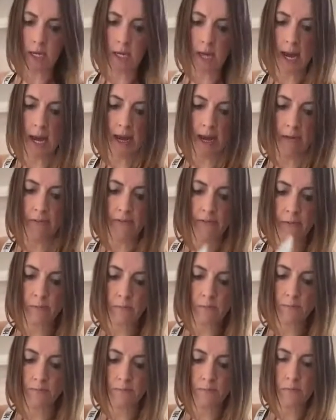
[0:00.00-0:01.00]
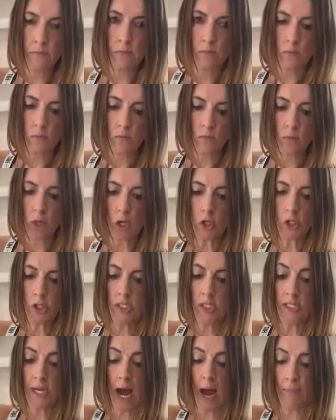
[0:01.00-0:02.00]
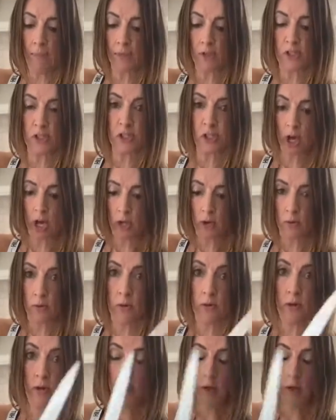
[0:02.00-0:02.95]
a knife, just tap the stone